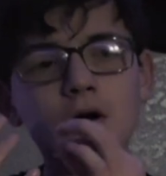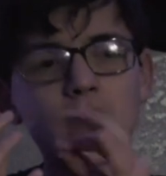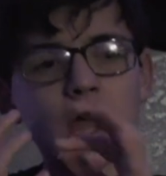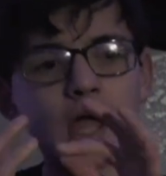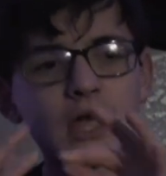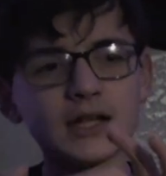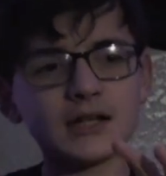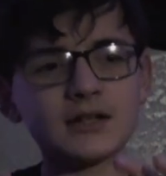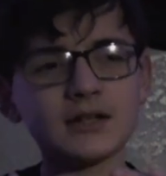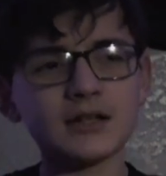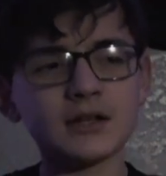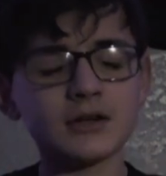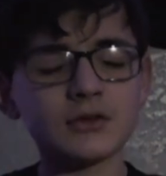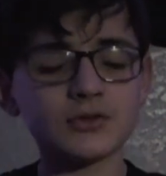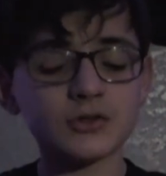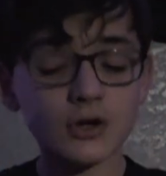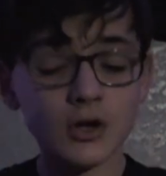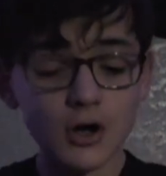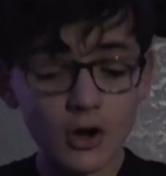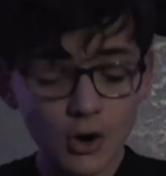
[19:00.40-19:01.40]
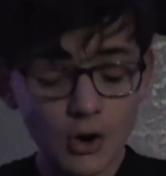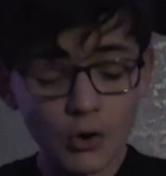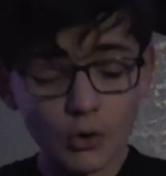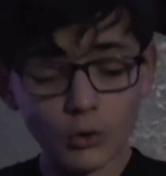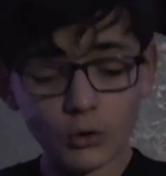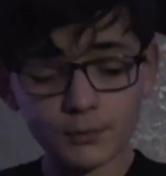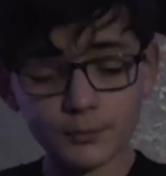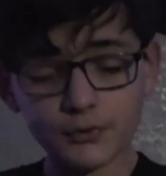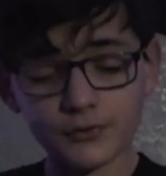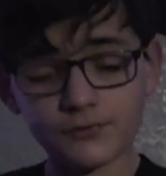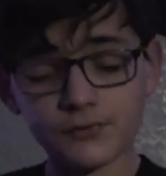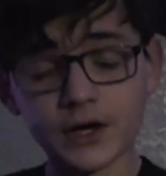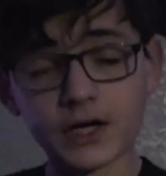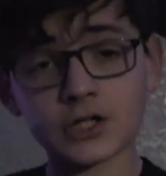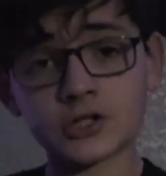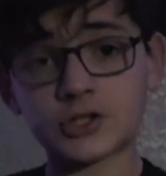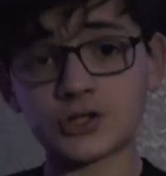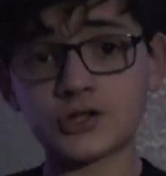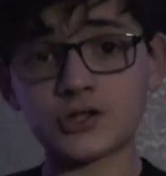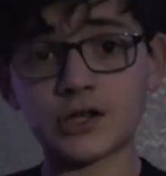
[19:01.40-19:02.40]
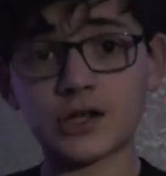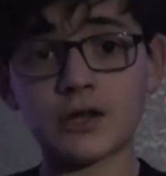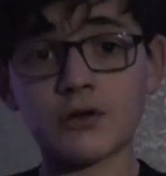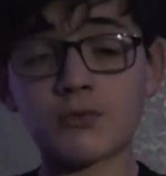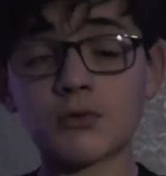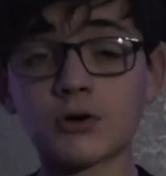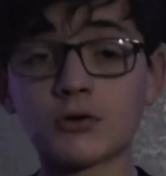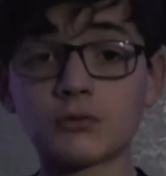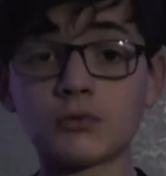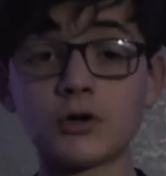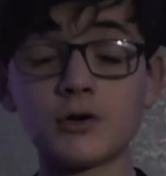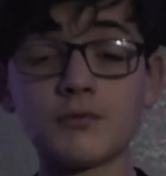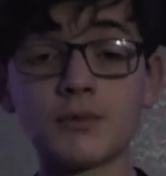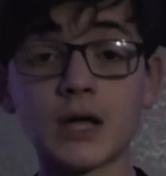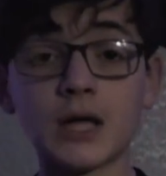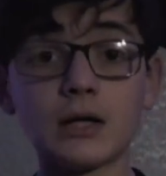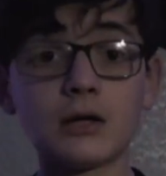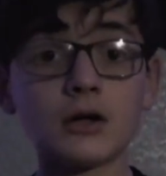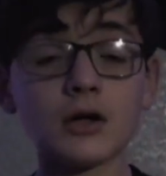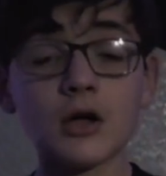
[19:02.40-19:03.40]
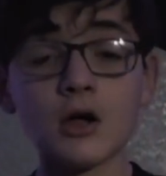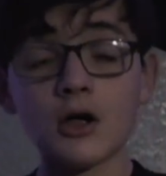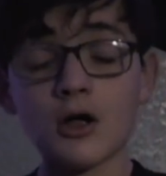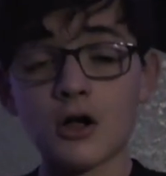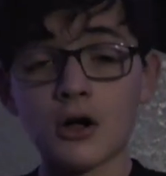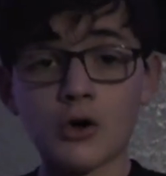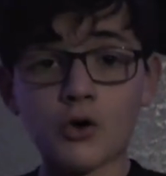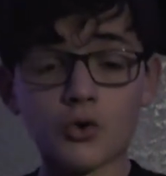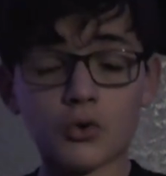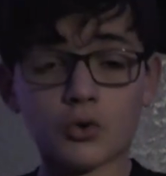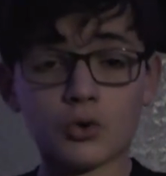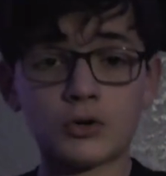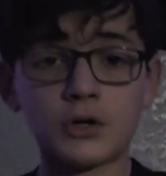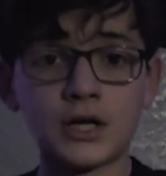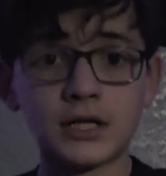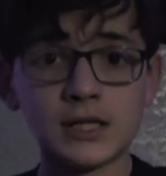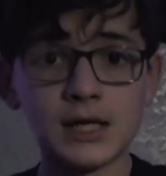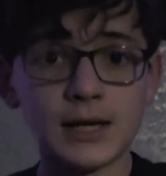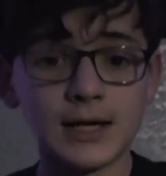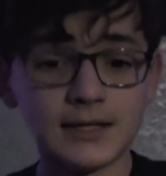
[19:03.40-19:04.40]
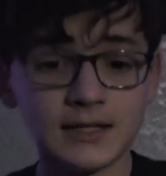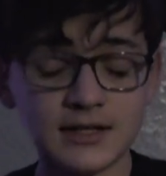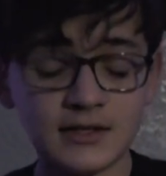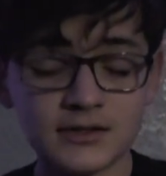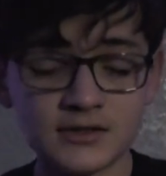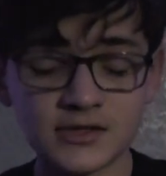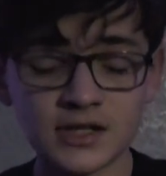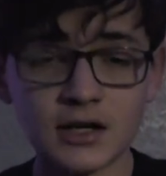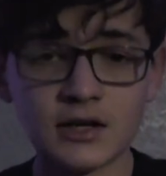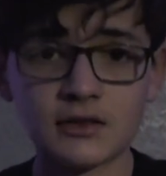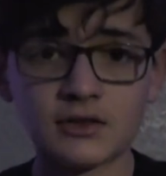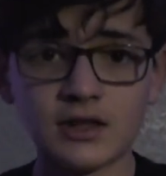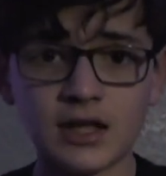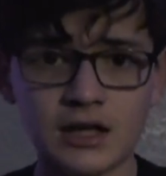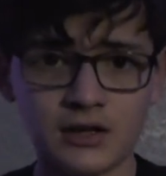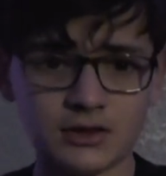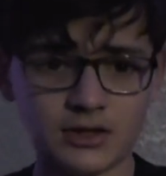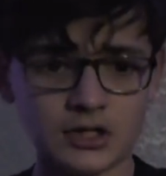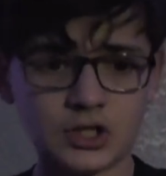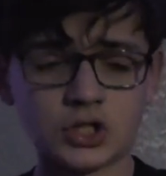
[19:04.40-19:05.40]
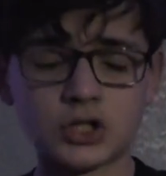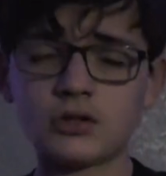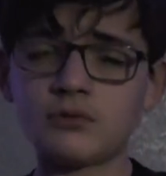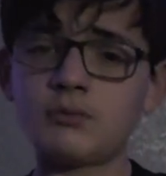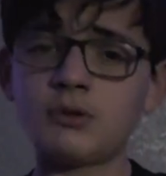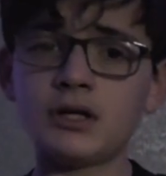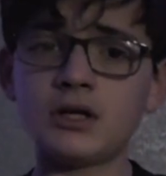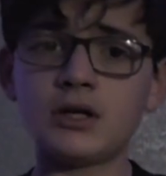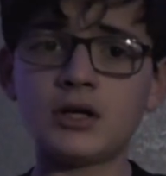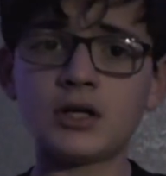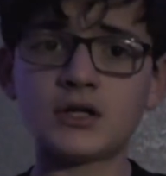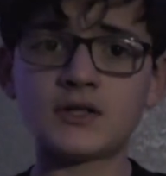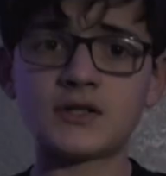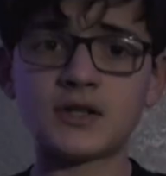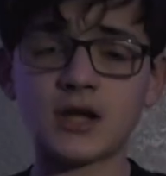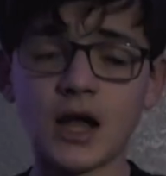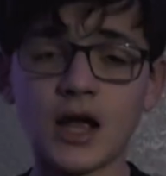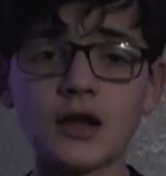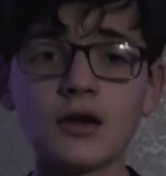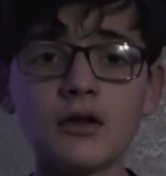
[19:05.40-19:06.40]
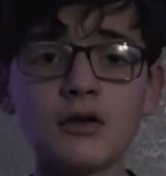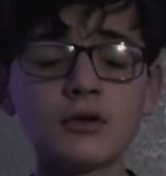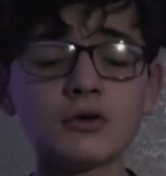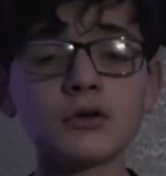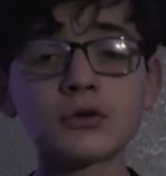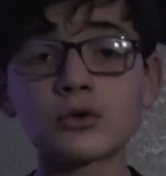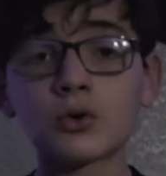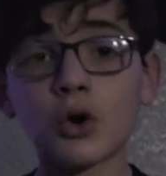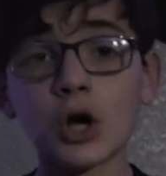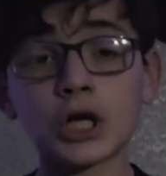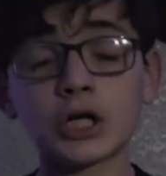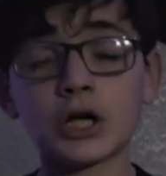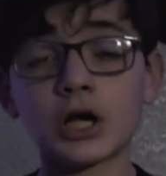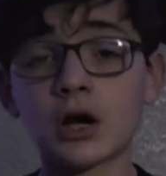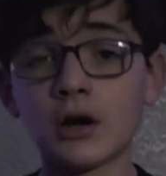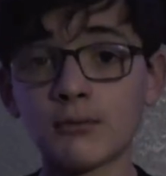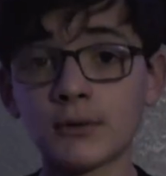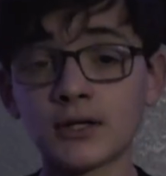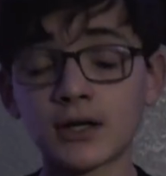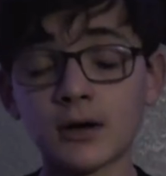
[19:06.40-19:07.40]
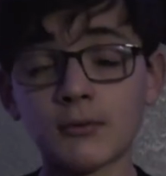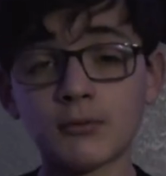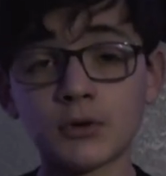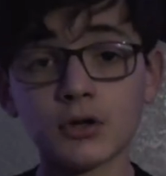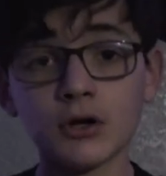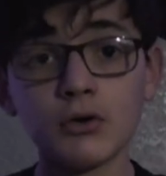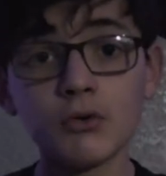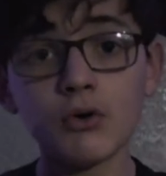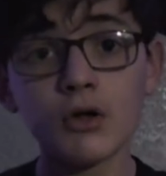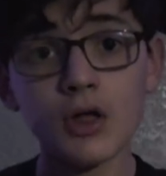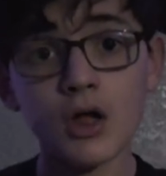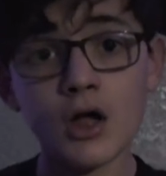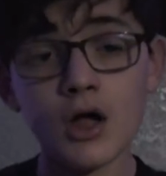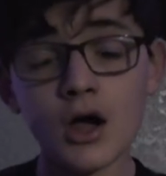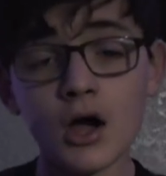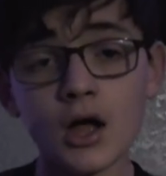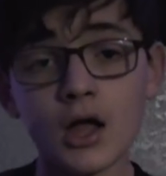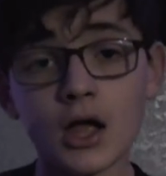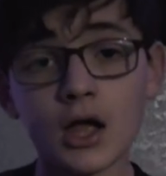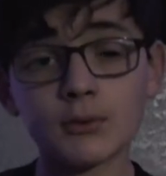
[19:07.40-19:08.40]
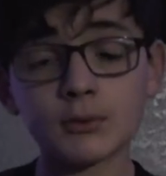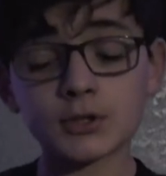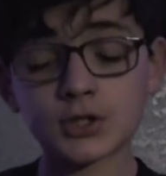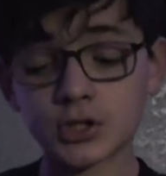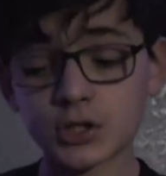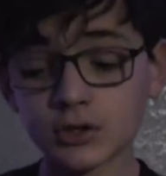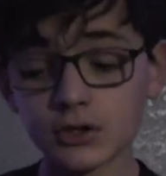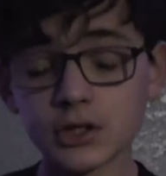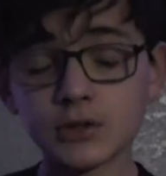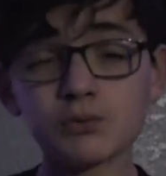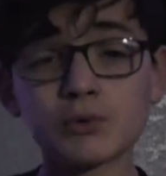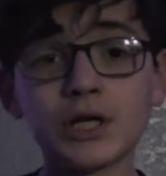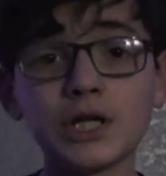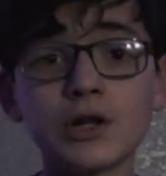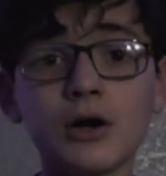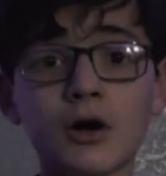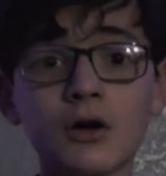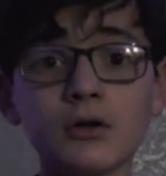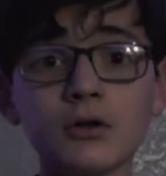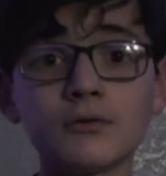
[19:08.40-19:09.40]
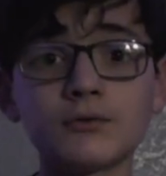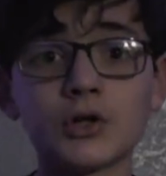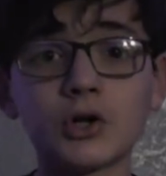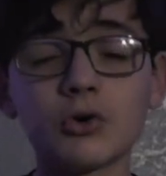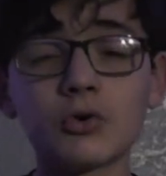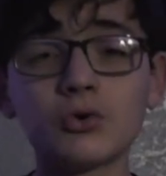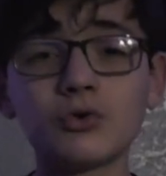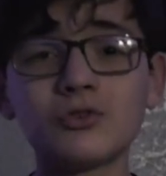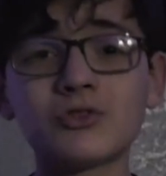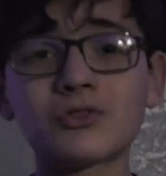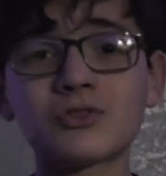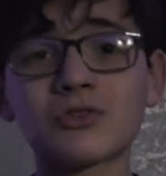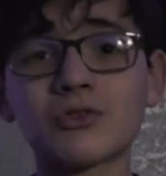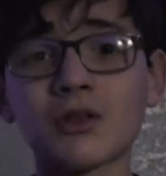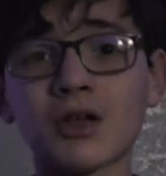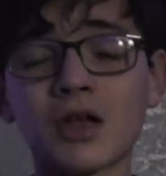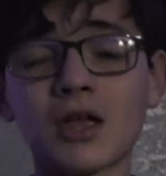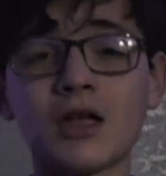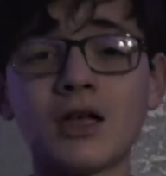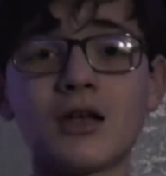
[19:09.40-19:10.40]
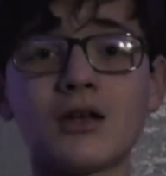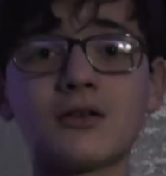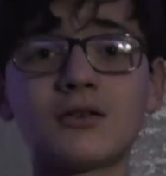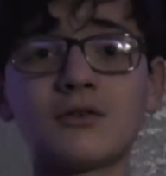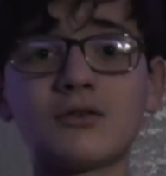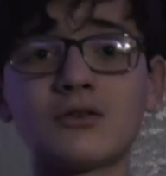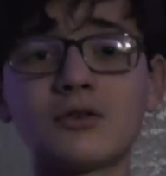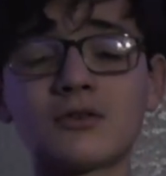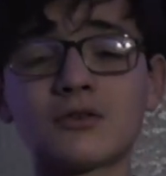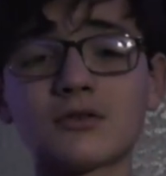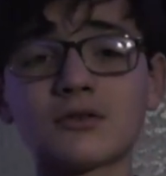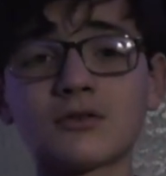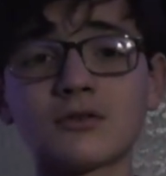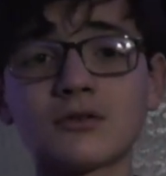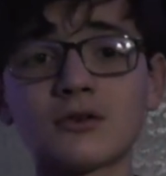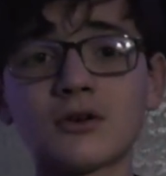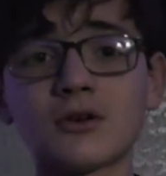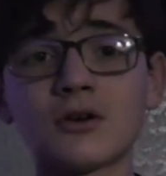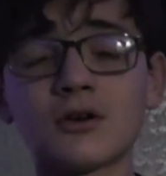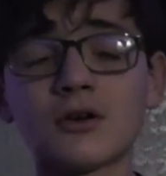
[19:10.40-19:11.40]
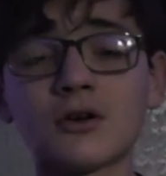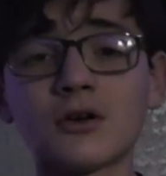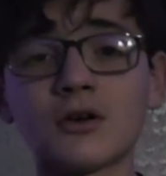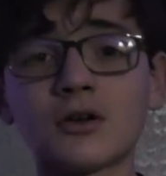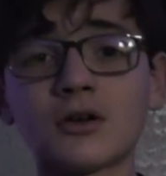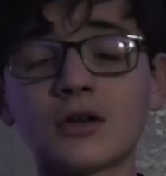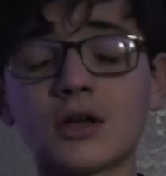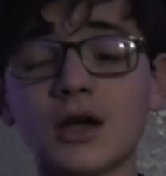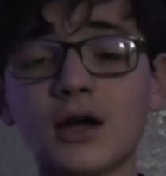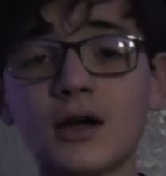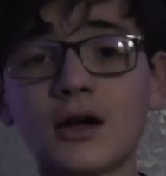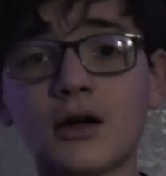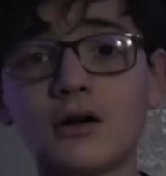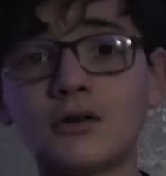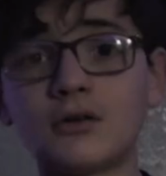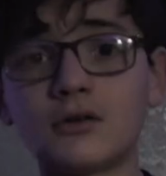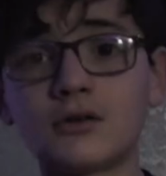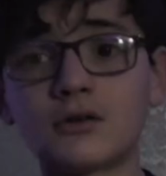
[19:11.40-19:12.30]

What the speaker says: ideas or perfections that you want to remake, or any ideas that should be said, go ahead and comment down below. I will surely read all of those, and yeah,